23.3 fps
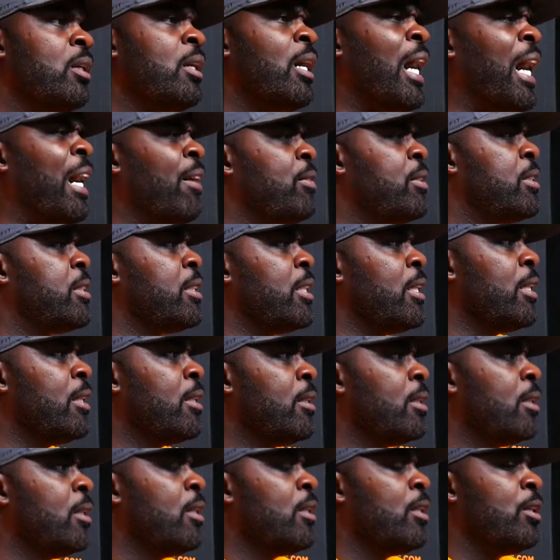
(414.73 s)
Obviously,
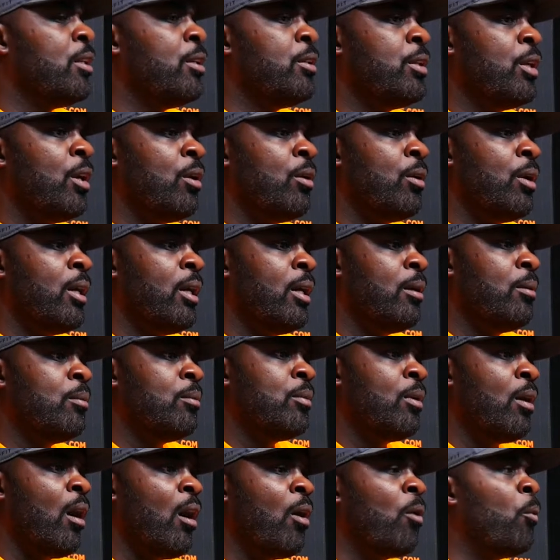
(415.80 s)
you know,
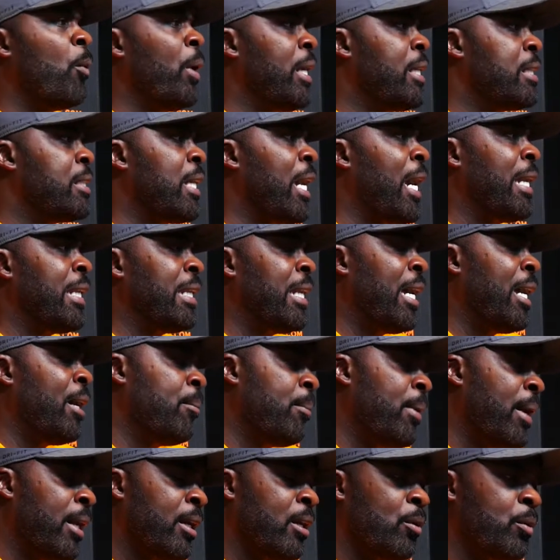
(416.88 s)
our weak side
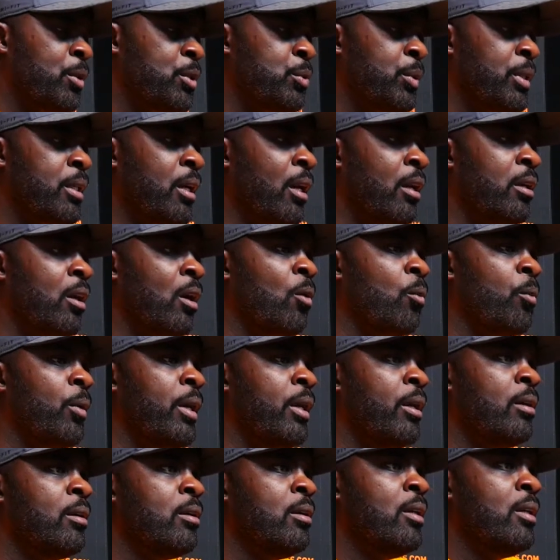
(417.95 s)
linebacker, which we call our
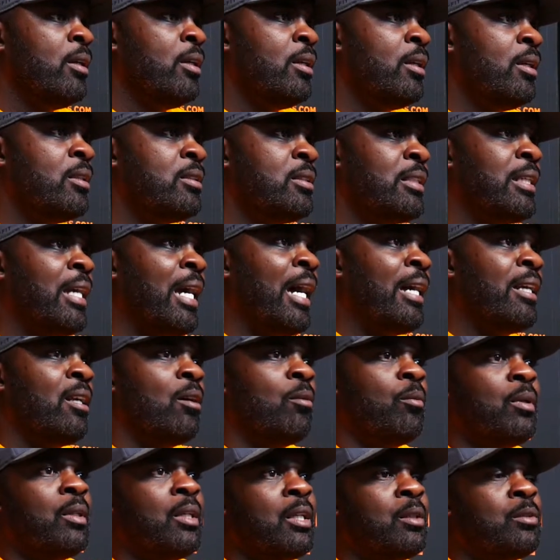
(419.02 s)
Will, is a guy that
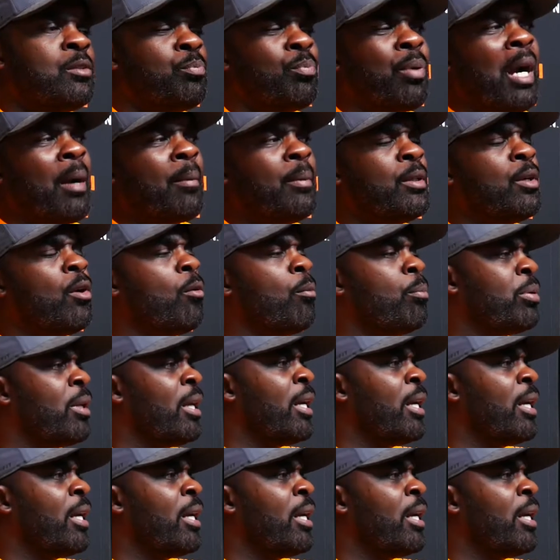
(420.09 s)
is probably going to